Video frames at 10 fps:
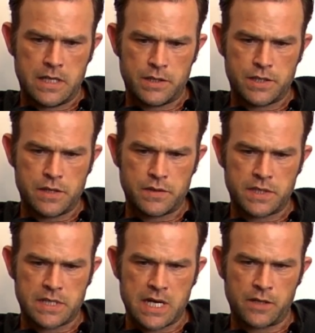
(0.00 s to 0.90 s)
it shows
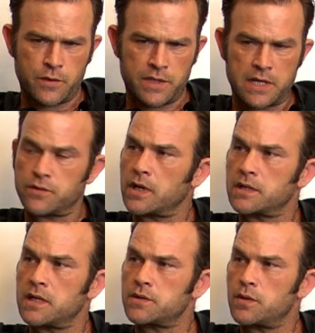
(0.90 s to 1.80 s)
exactly what that
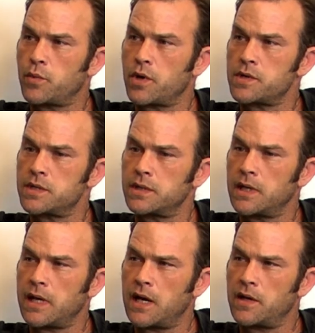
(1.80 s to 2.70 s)
drug does to a person
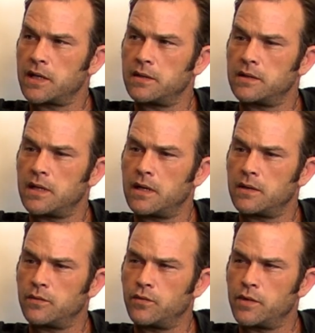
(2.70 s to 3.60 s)
and how it can
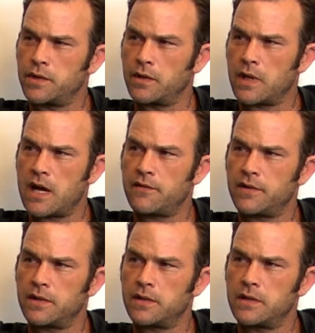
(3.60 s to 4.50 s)
ruin your
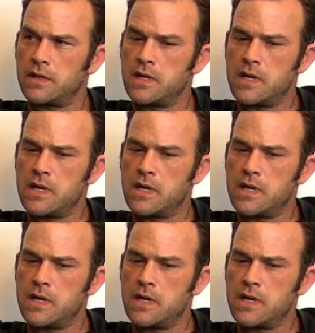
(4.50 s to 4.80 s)
life, and